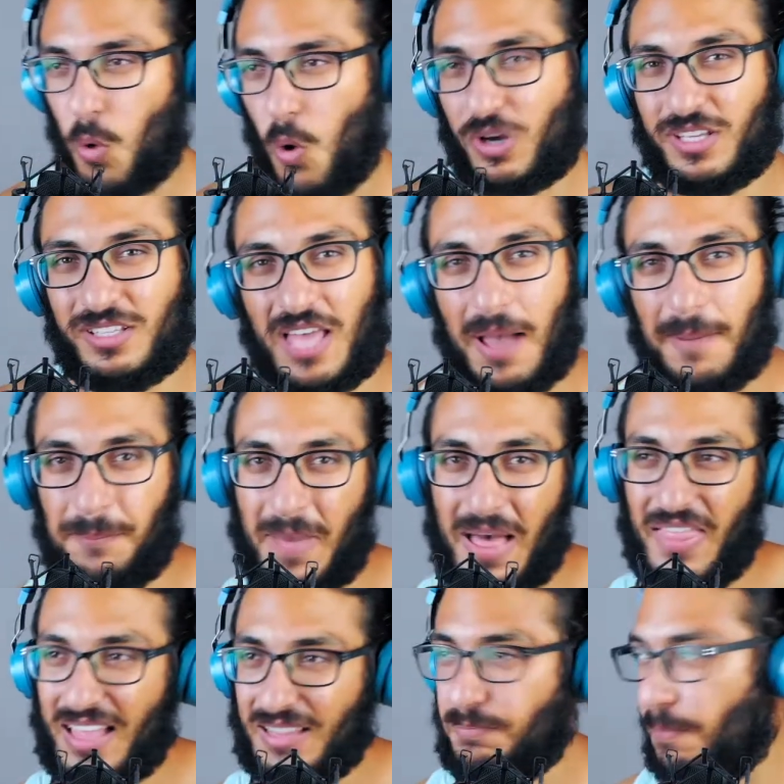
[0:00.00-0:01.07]
woken up
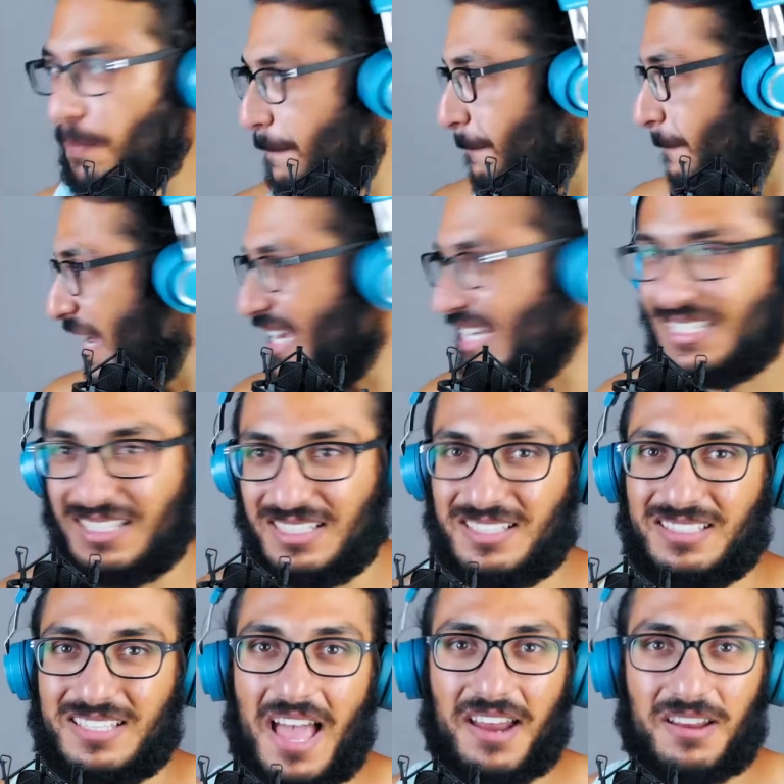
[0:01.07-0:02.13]
that beast
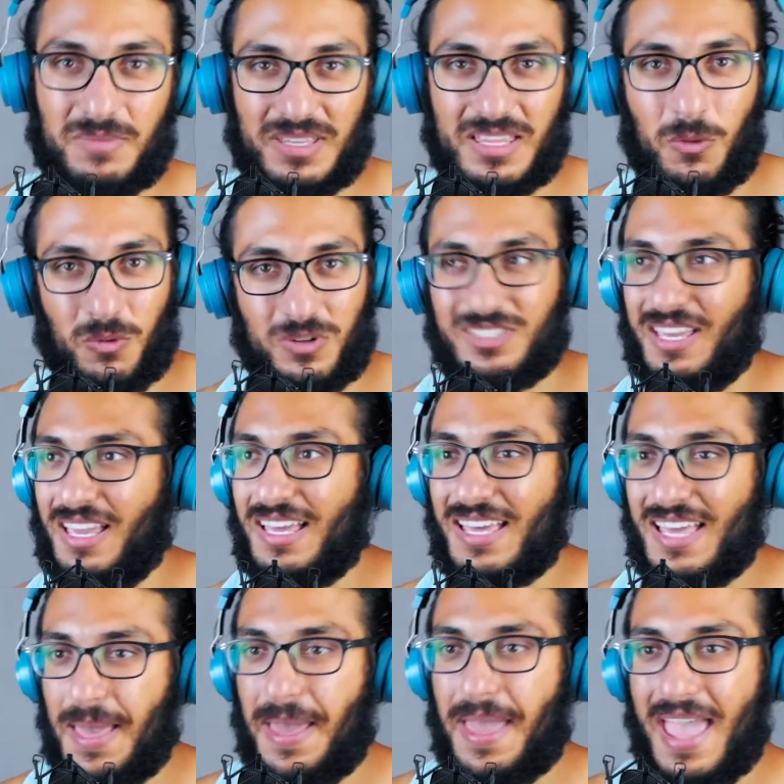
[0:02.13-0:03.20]
inside of me that wants a
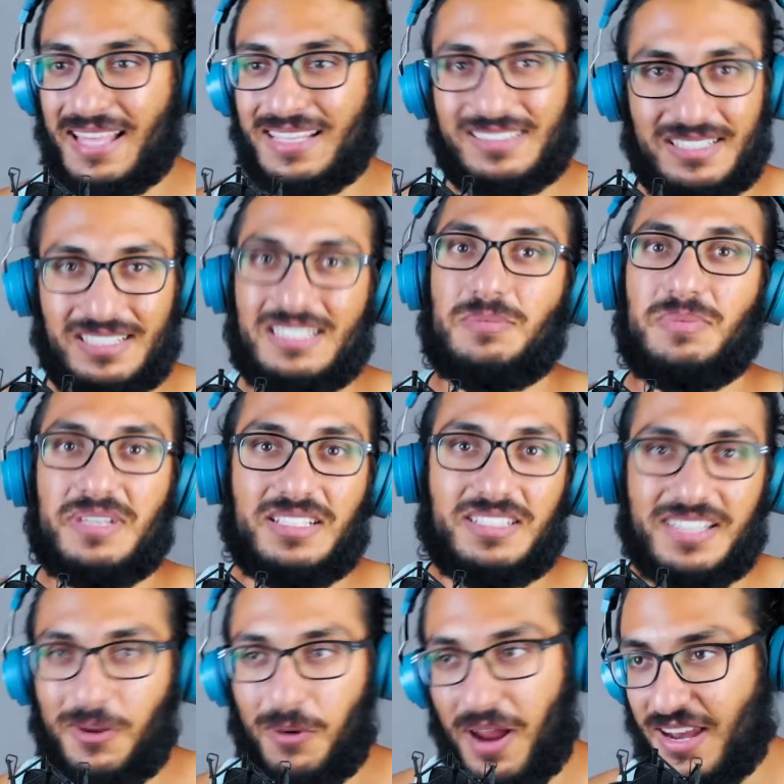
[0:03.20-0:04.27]

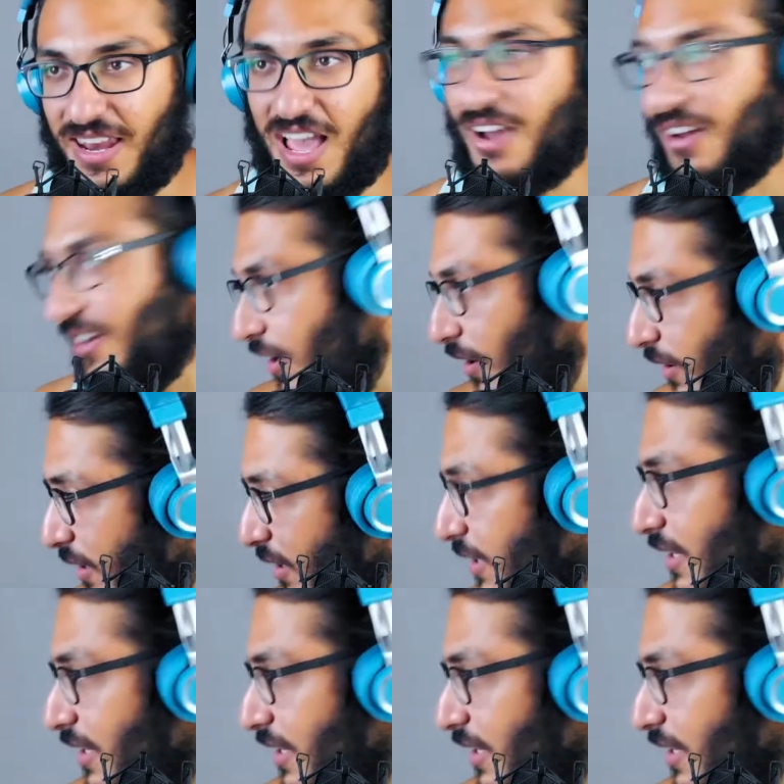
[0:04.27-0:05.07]
TBD right now. You know,